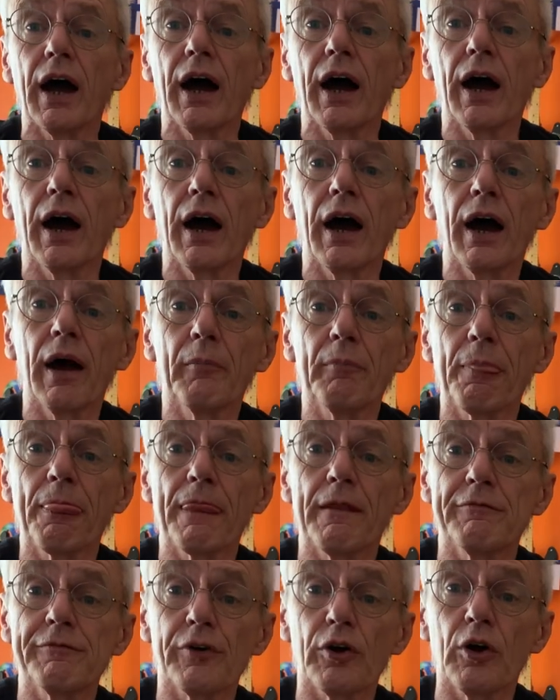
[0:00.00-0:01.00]
um,
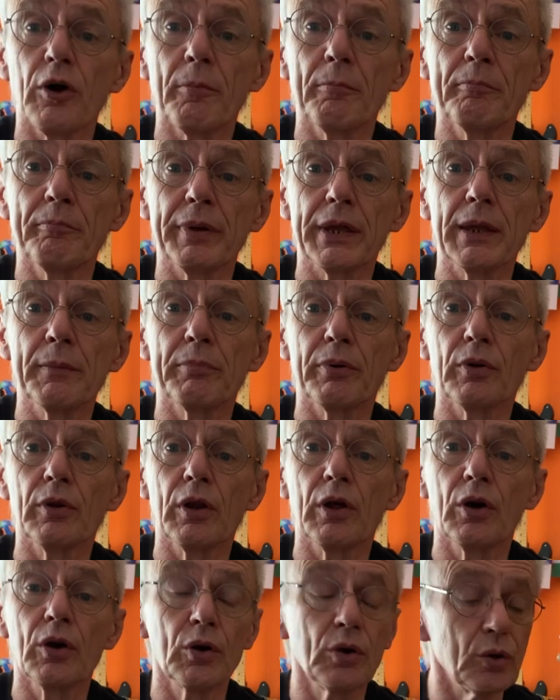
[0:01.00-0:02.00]
from people
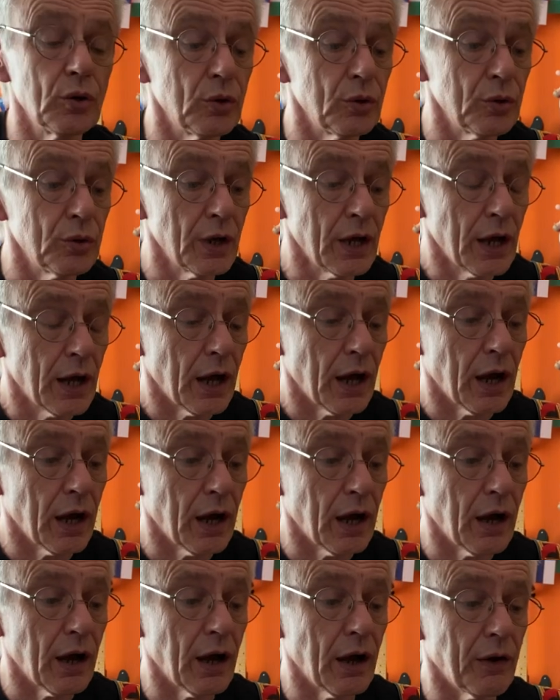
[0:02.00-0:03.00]
who
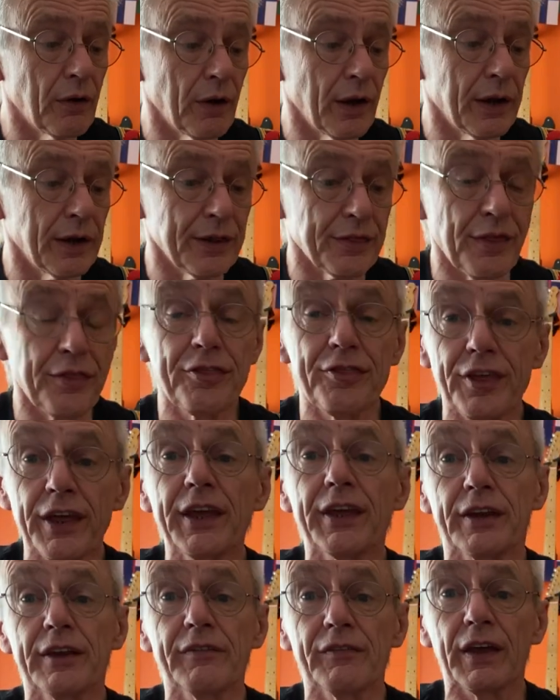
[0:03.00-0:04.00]
uh, are either
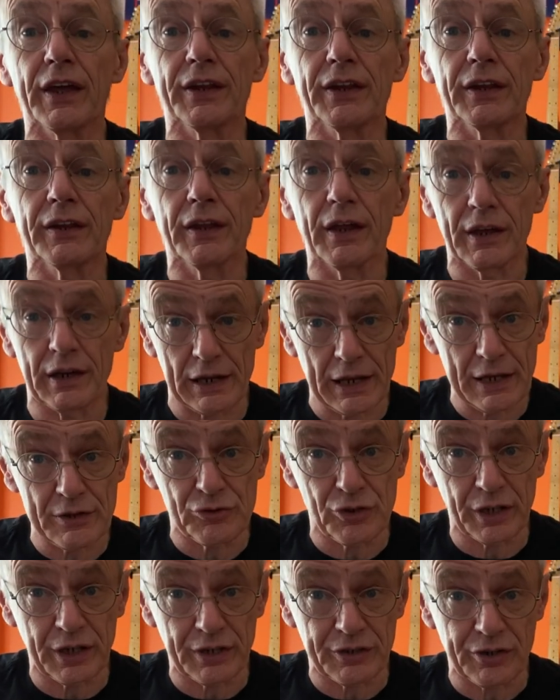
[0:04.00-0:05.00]
thinking of getting an
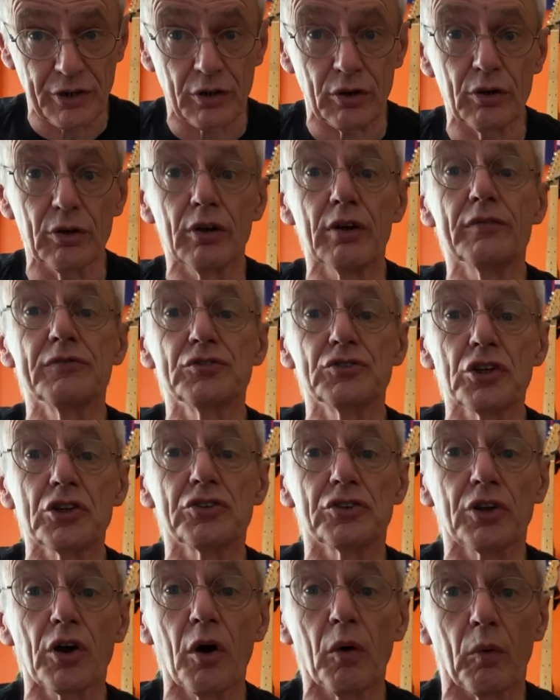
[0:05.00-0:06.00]
electric guitar or have
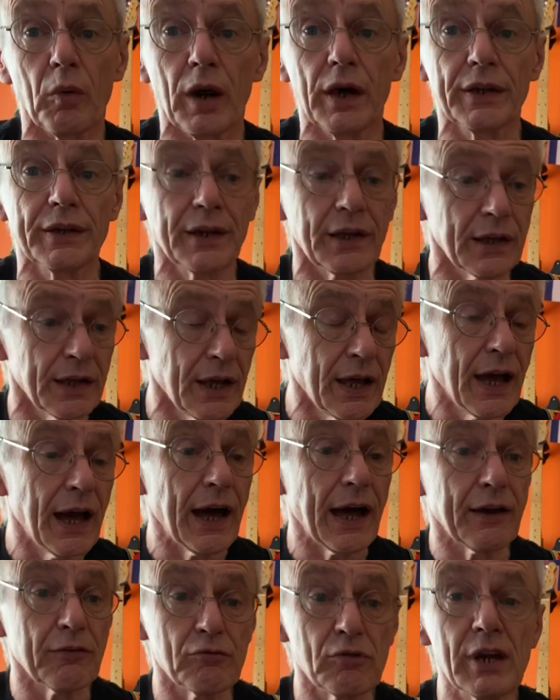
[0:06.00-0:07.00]
just got one
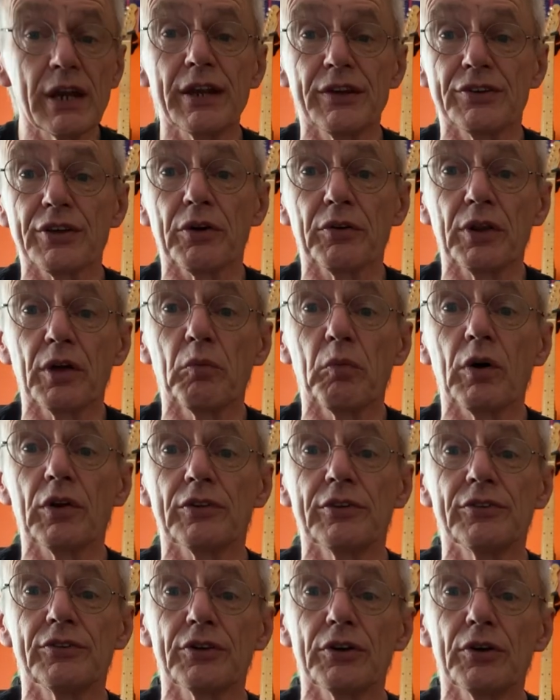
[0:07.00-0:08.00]
and really don't know what
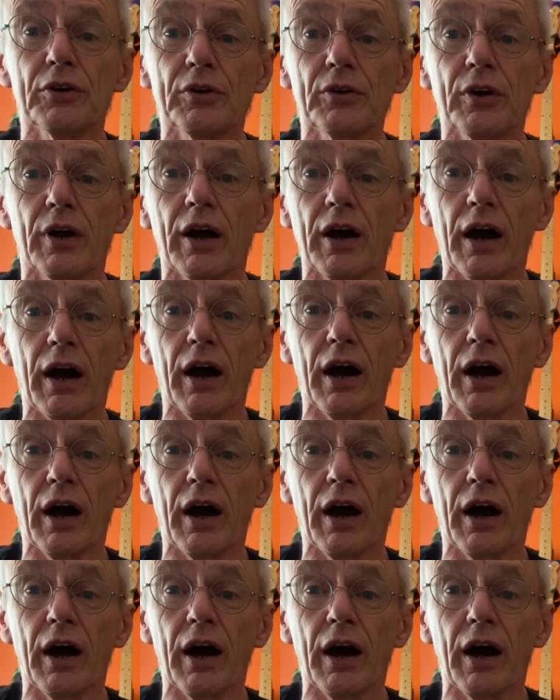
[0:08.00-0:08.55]
to do